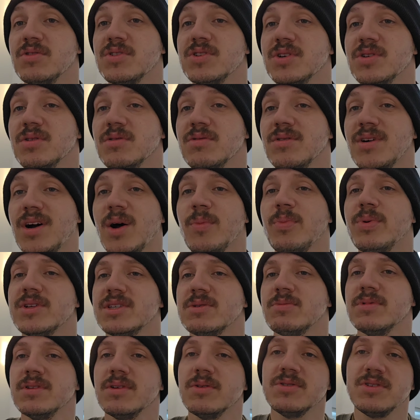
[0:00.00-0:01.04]
So I'll put
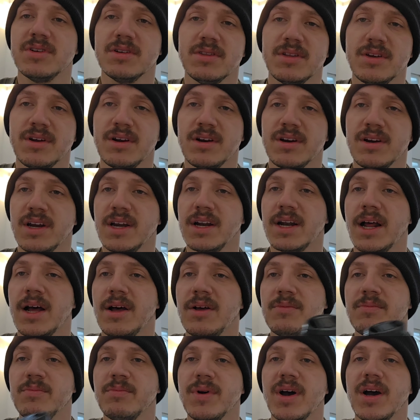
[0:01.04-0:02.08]
some of those in there and
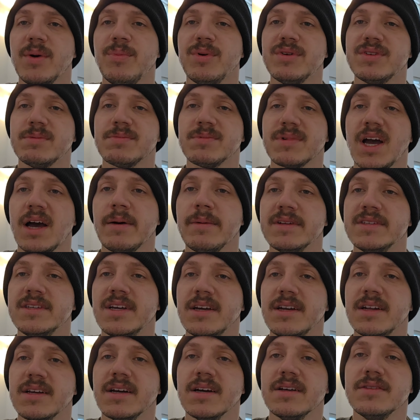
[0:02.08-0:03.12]
I'll, I'll put some
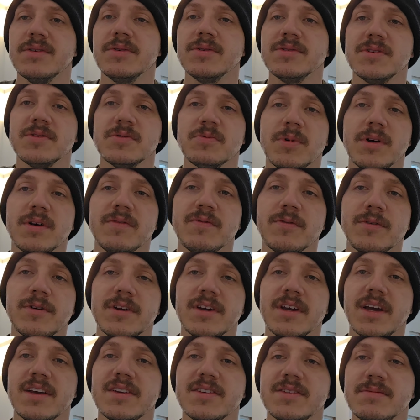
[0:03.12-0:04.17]
commentating on those as well for you
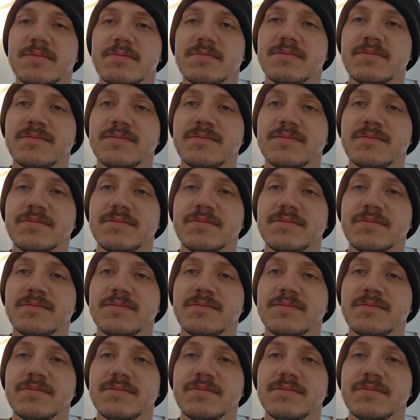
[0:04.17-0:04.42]
guys.